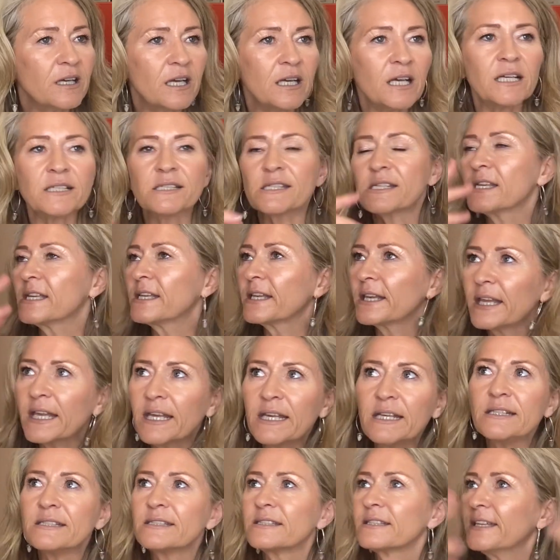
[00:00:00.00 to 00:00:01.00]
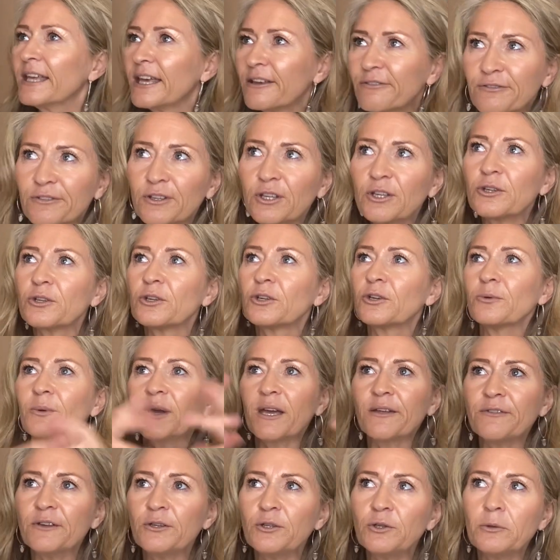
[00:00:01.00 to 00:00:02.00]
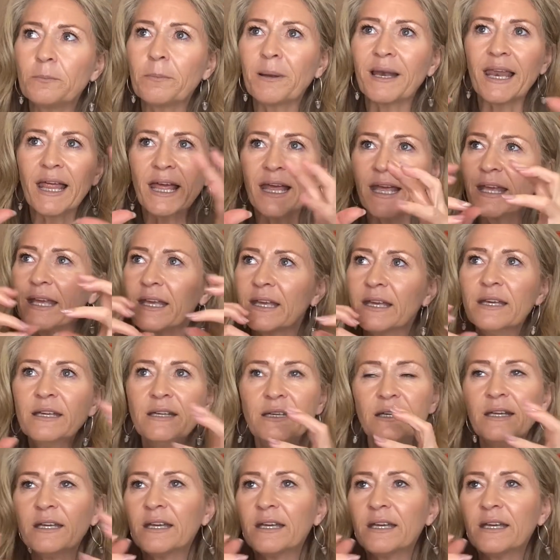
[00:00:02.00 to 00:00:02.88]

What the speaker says: cousin, niece, nephew, whoever you play